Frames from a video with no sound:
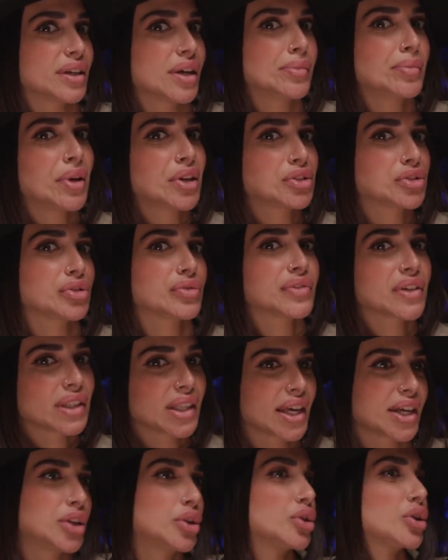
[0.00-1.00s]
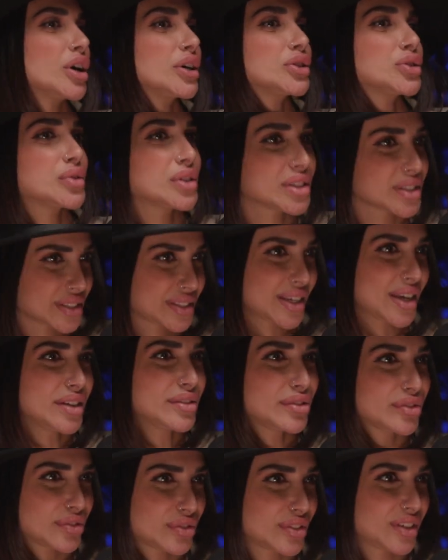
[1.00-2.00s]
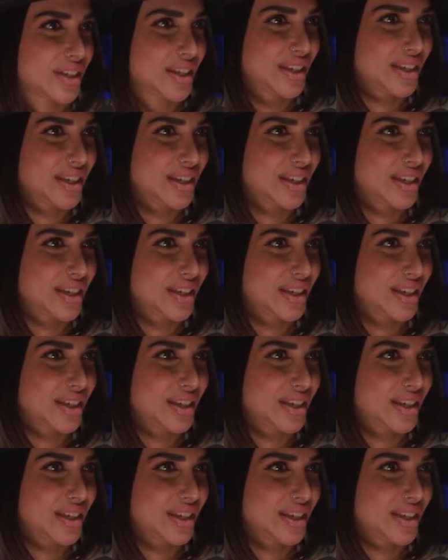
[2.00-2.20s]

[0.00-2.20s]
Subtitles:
it makes you feel like your country is safe